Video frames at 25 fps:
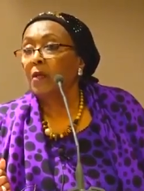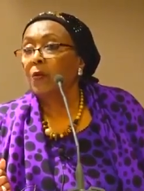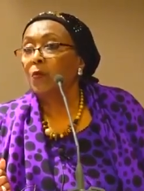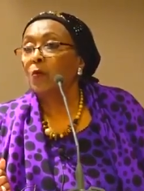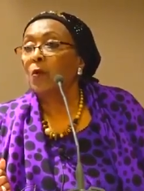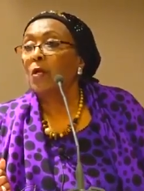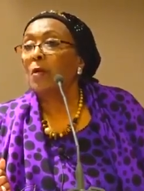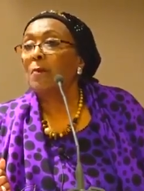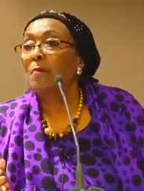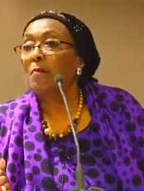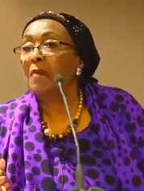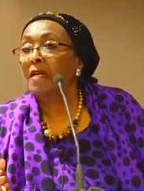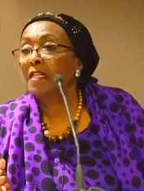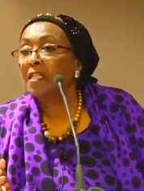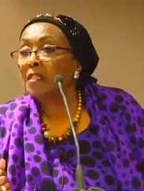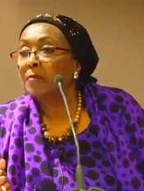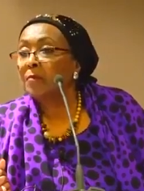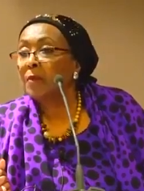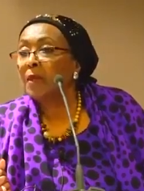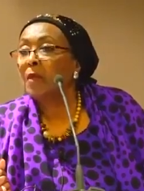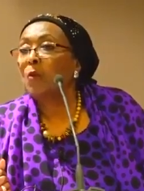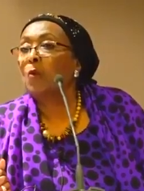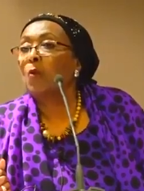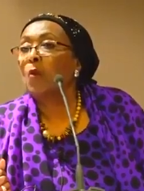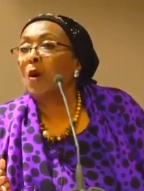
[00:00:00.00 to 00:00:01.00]
We
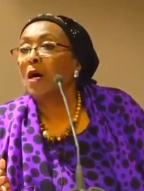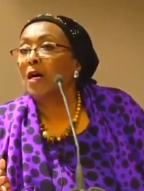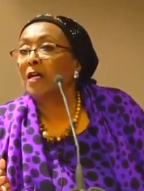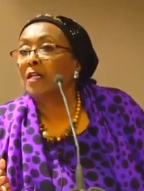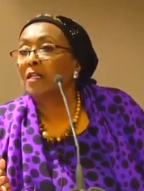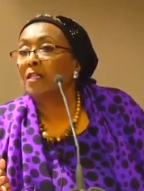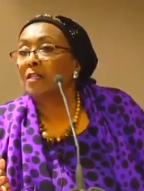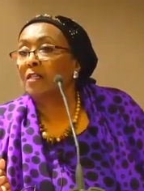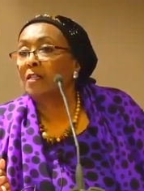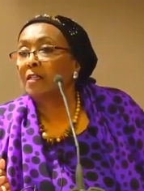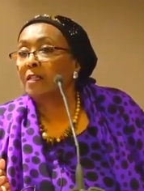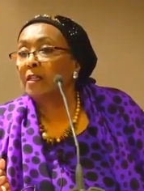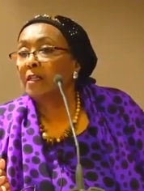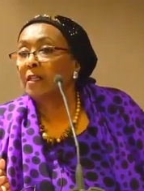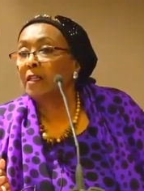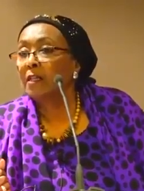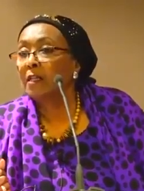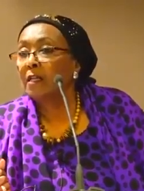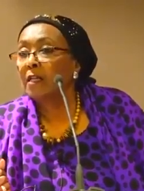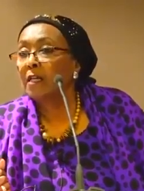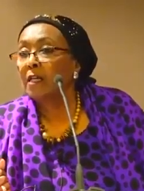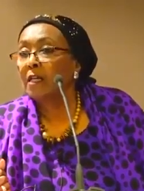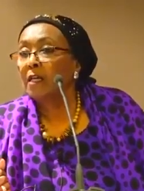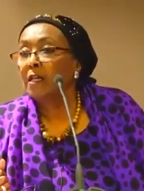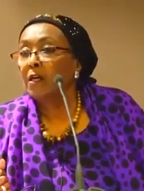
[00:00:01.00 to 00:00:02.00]
must be wise.
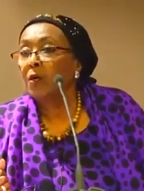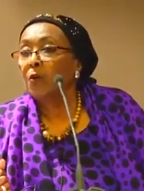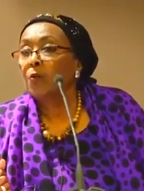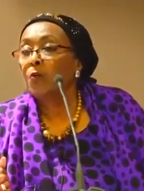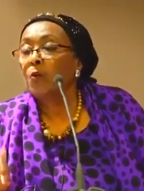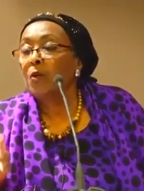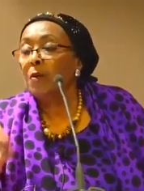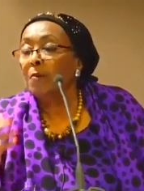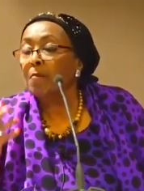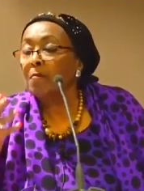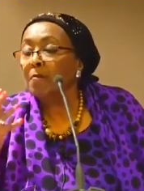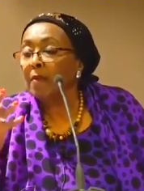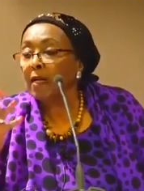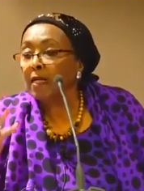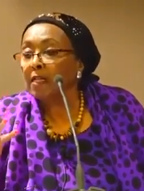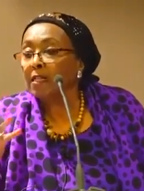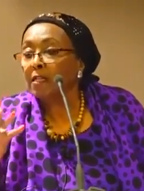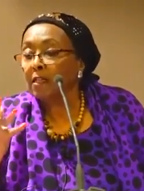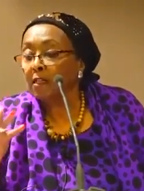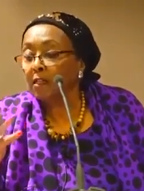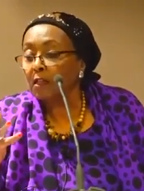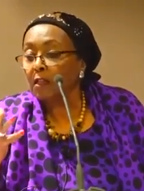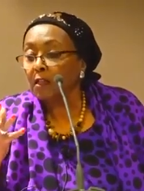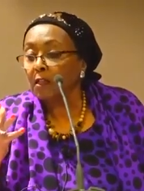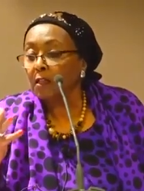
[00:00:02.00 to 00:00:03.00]
We
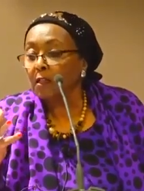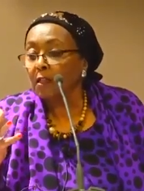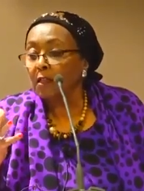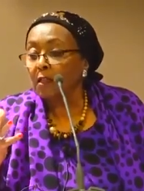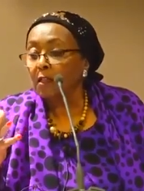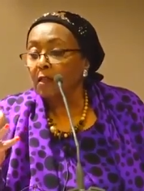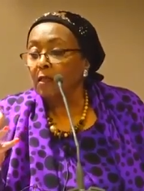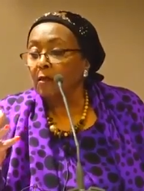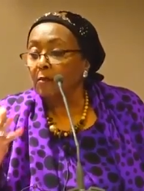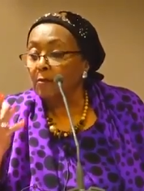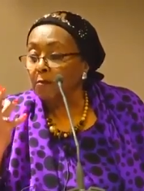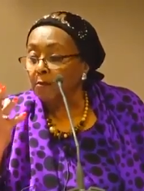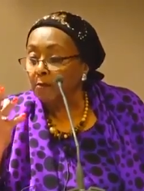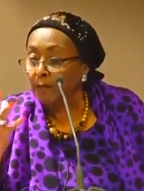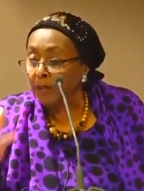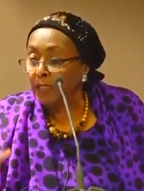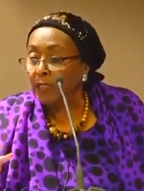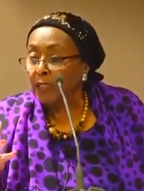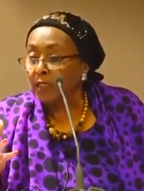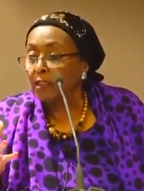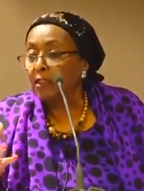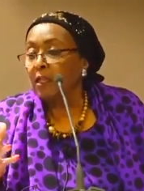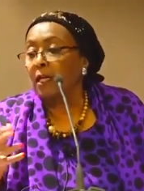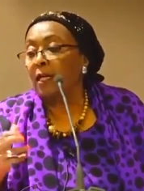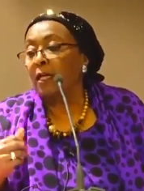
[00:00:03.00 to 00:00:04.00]
must
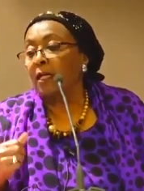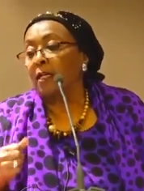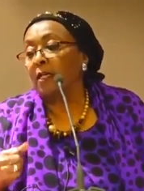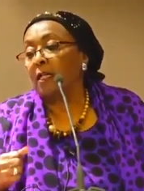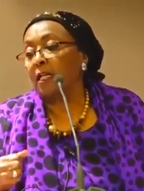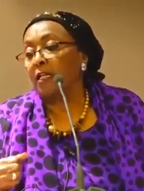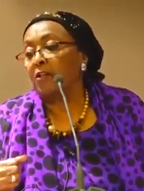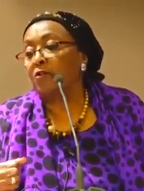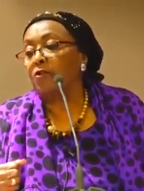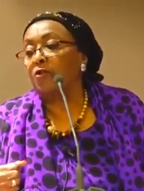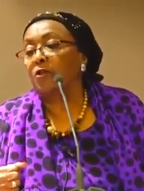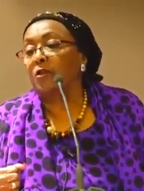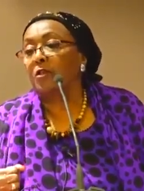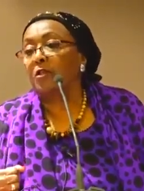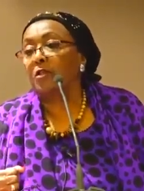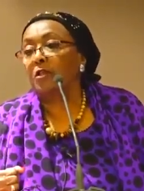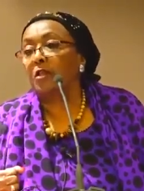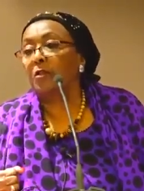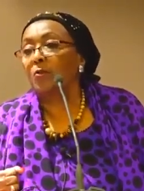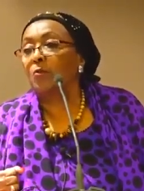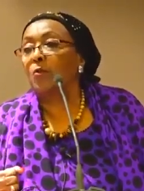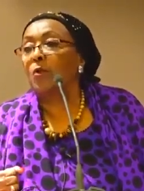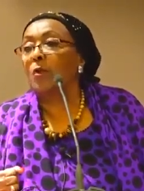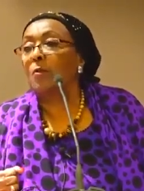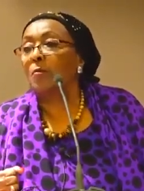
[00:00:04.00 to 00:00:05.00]
build our nations,
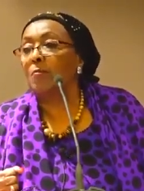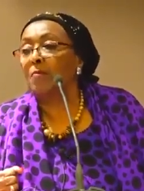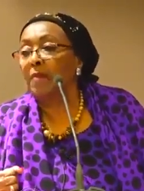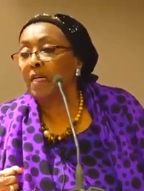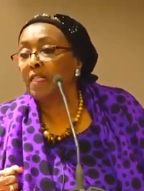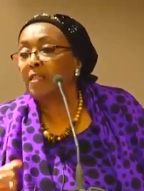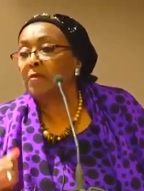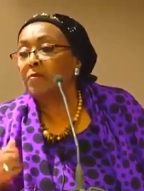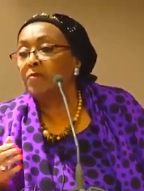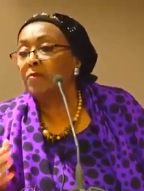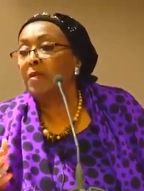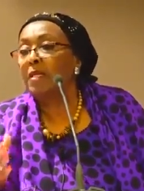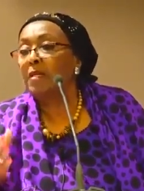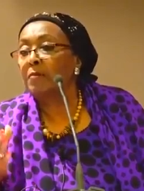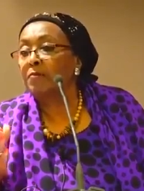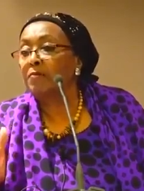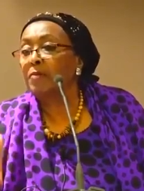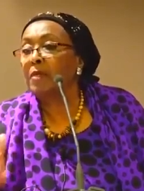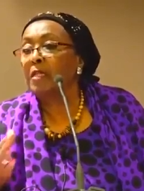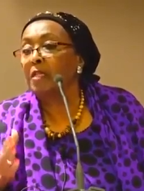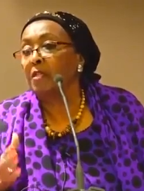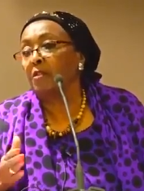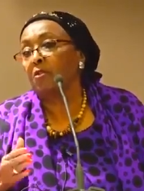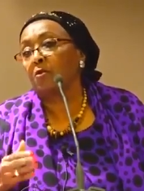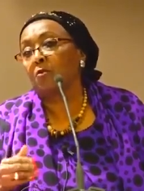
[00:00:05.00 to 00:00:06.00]
and we must bring
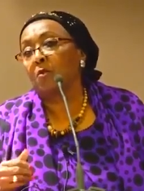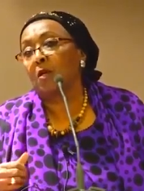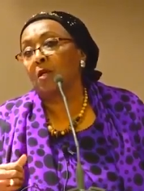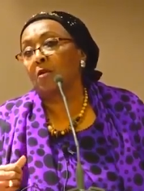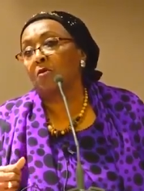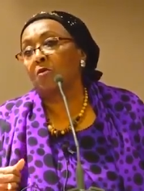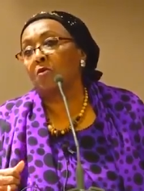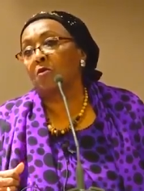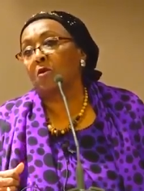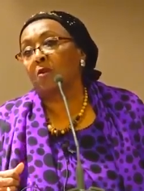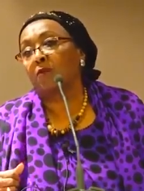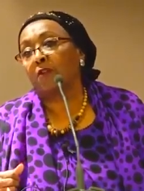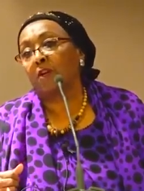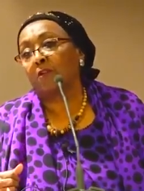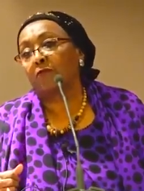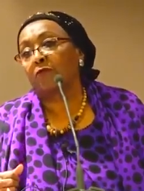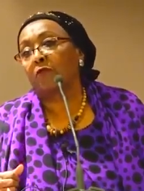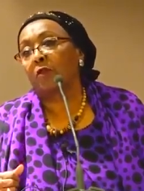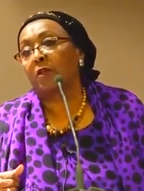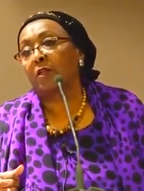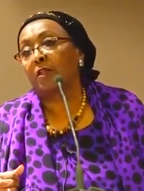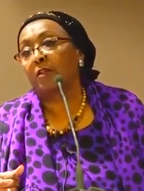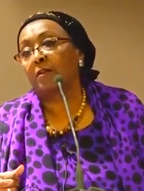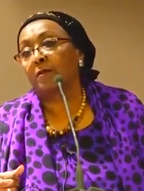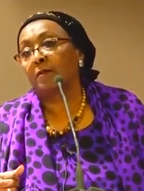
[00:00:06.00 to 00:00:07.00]
peace to our Horn of
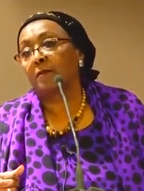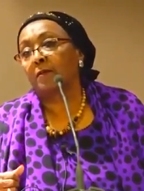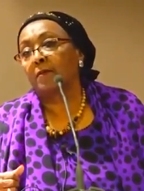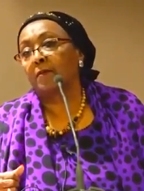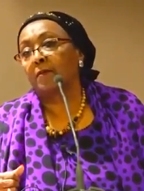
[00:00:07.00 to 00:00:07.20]
Africa.